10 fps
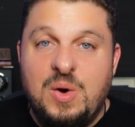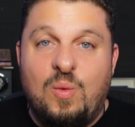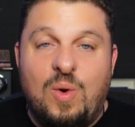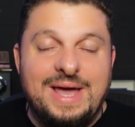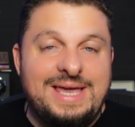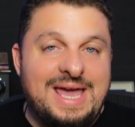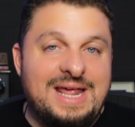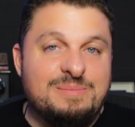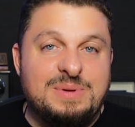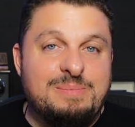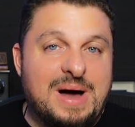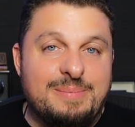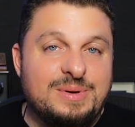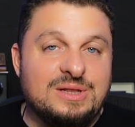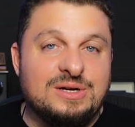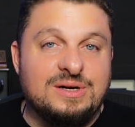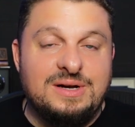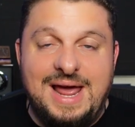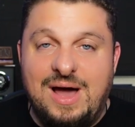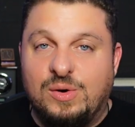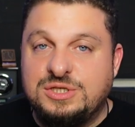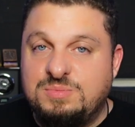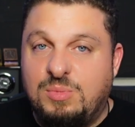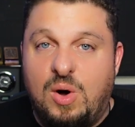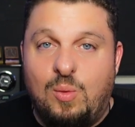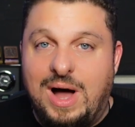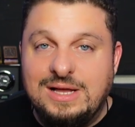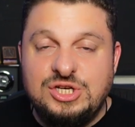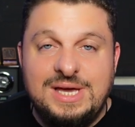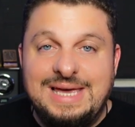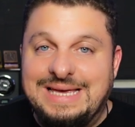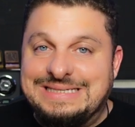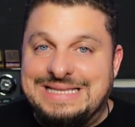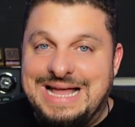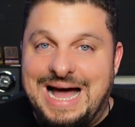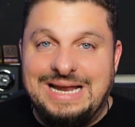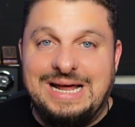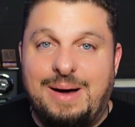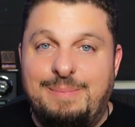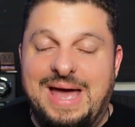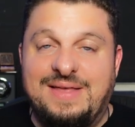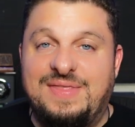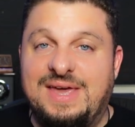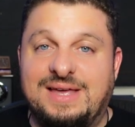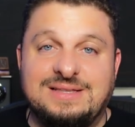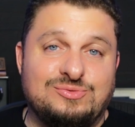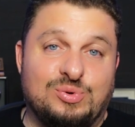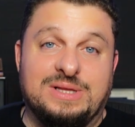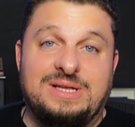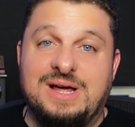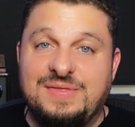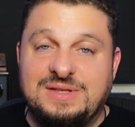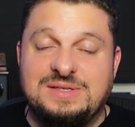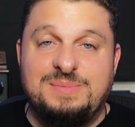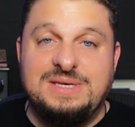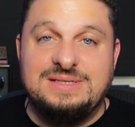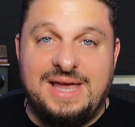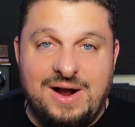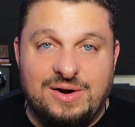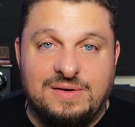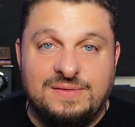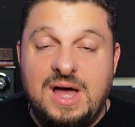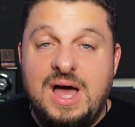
Why can't it be popular now? A small watch is not a bad thing, and it's really nothing to be scared of.